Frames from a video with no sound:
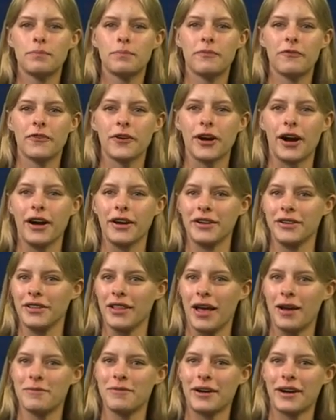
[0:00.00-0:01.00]
Forgot your
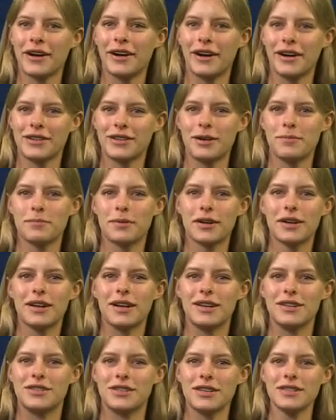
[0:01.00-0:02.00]
library card number?
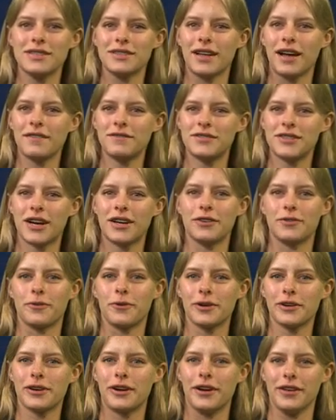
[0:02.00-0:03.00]
Just live chat or
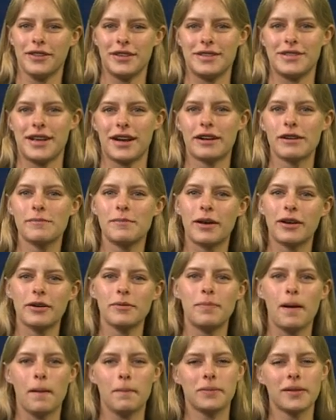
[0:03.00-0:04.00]
call the Sacramento
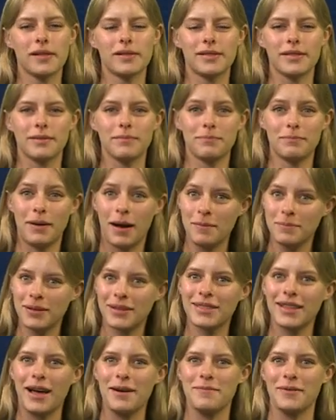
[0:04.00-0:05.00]
Public, Public
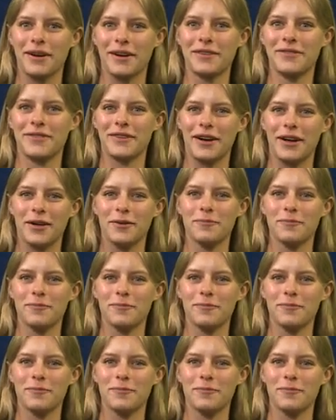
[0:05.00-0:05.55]
Library for help.